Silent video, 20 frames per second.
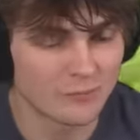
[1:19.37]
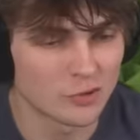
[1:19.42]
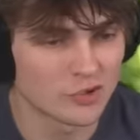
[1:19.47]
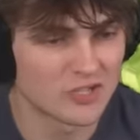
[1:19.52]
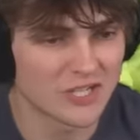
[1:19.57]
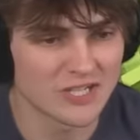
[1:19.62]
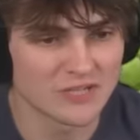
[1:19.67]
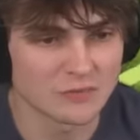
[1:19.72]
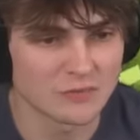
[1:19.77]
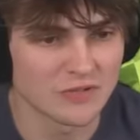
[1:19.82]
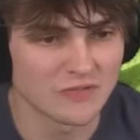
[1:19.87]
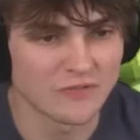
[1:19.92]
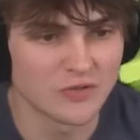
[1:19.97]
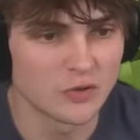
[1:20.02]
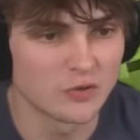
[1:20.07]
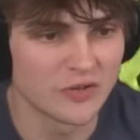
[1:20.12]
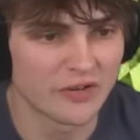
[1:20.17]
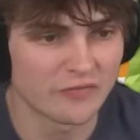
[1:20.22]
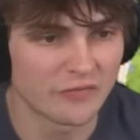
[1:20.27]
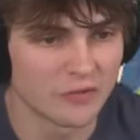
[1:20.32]
gist was a few
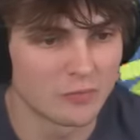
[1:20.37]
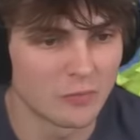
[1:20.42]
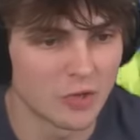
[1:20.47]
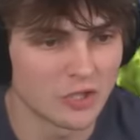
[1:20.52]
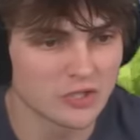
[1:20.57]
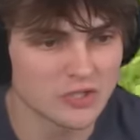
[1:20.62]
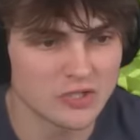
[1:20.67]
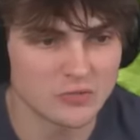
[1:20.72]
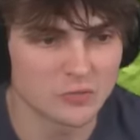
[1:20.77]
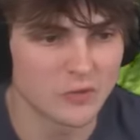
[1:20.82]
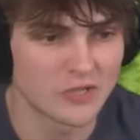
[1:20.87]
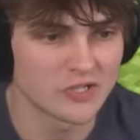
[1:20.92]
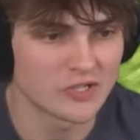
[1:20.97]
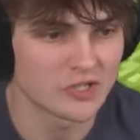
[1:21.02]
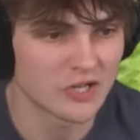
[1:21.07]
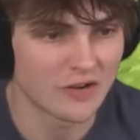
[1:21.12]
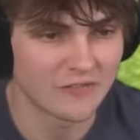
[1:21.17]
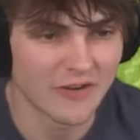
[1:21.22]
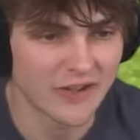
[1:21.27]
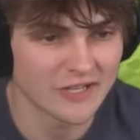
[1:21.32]
different mods, which
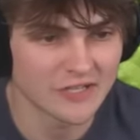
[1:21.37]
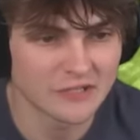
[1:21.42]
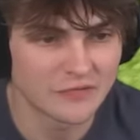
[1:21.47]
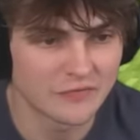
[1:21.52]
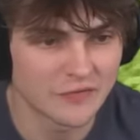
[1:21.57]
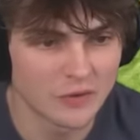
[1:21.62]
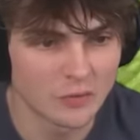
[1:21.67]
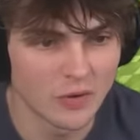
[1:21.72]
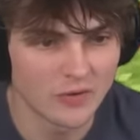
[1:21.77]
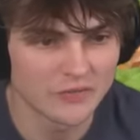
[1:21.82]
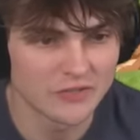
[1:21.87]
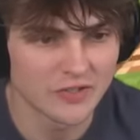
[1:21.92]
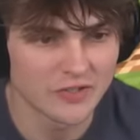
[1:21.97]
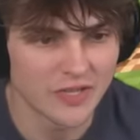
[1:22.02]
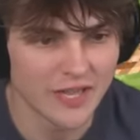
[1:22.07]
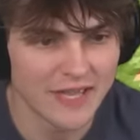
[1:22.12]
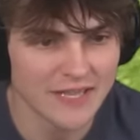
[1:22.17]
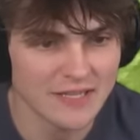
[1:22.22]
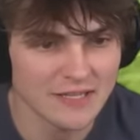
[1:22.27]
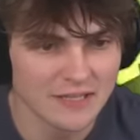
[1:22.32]
I've added a few of
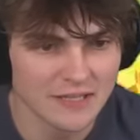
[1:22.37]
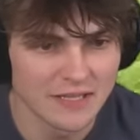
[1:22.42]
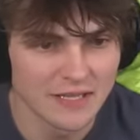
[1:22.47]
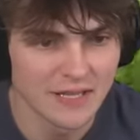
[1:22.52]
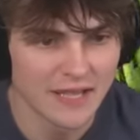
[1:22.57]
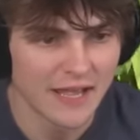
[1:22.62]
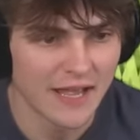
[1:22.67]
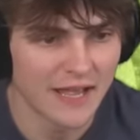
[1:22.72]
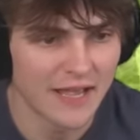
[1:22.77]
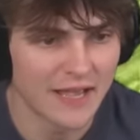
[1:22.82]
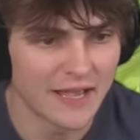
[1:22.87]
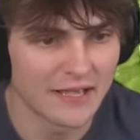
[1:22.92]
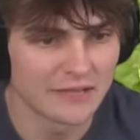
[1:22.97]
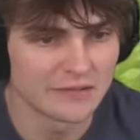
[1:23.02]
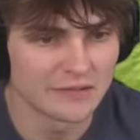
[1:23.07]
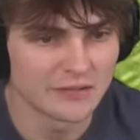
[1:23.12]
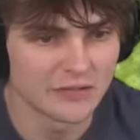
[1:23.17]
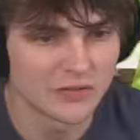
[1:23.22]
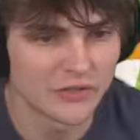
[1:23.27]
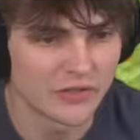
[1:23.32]
today.
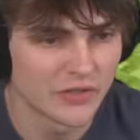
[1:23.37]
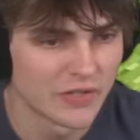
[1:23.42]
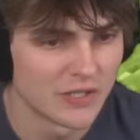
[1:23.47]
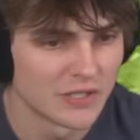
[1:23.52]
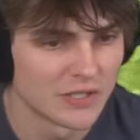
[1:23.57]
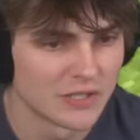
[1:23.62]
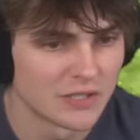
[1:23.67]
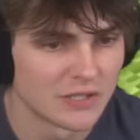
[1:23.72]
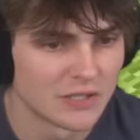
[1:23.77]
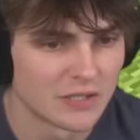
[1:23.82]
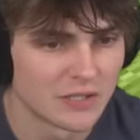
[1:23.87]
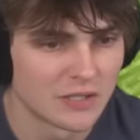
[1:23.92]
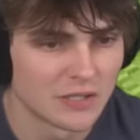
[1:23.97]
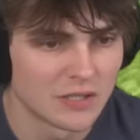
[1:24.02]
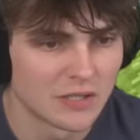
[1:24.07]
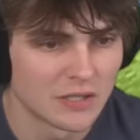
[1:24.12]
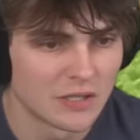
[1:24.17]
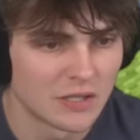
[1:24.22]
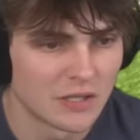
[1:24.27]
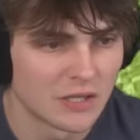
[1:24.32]
And
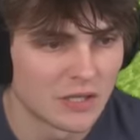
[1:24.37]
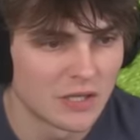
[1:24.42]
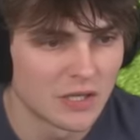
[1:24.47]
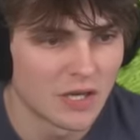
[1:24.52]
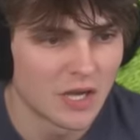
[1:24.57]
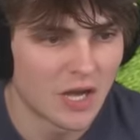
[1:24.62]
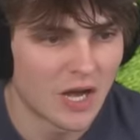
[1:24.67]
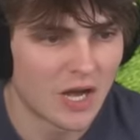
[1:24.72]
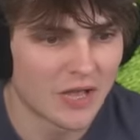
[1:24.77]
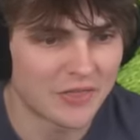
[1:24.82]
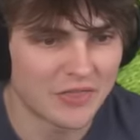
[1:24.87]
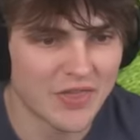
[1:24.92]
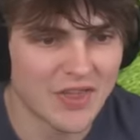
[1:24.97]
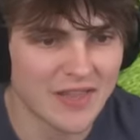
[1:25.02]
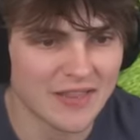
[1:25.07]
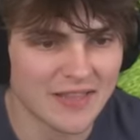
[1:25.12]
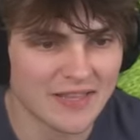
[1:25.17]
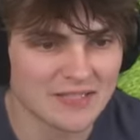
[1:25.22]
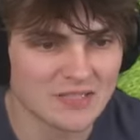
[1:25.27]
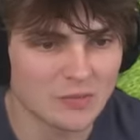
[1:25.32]
I think
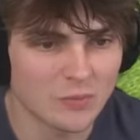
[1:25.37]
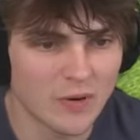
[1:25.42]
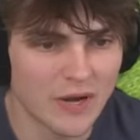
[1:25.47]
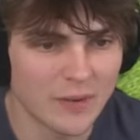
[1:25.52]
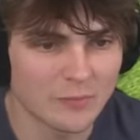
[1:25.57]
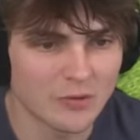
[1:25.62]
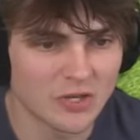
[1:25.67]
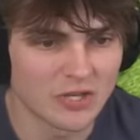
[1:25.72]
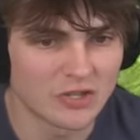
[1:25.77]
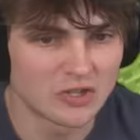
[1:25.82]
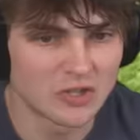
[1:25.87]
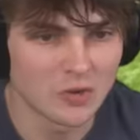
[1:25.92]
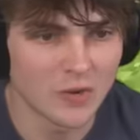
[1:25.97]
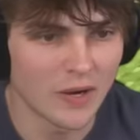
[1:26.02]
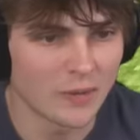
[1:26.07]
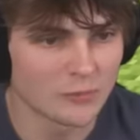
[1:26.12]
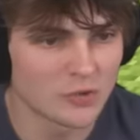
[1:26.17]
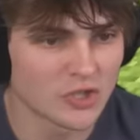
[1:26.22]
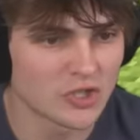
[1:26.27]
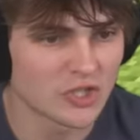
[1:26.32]
that's the way I'm going to do it.
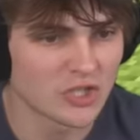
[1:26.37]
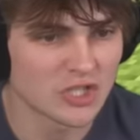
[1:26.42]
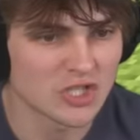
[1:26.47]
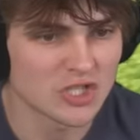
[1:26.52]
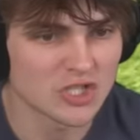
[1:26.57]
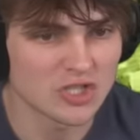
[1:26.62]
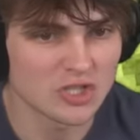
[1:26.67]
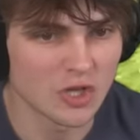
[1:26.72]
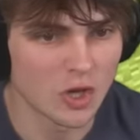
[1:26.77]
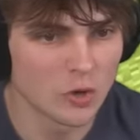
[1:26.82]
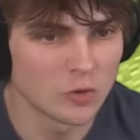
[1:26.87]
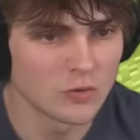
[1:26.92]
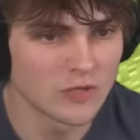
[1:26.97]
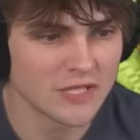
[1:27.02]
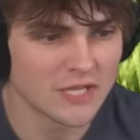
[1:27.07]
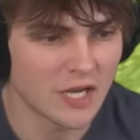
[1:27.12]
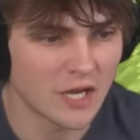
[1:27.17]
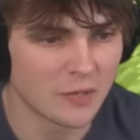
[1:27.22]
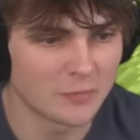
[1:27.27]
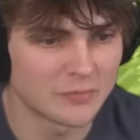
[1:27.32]
I'm just going to
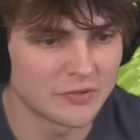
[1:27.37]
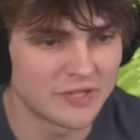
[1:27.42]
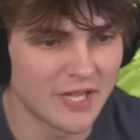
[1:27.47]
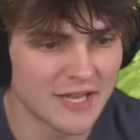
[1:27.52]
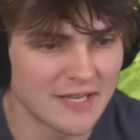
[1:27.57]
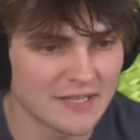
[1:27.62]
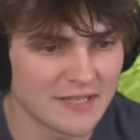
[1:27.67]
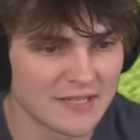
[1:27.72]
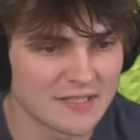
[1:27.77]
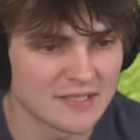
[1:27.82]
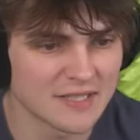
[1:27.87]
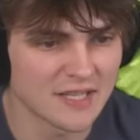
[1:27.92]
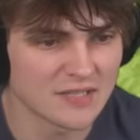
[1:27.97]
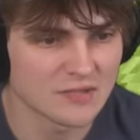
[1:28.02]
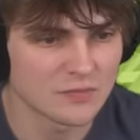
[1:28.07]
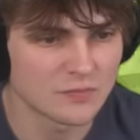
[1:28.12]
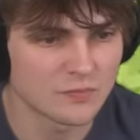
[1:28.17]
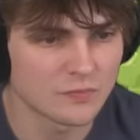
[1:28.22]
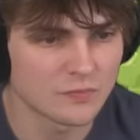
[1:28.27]
slowly update this as...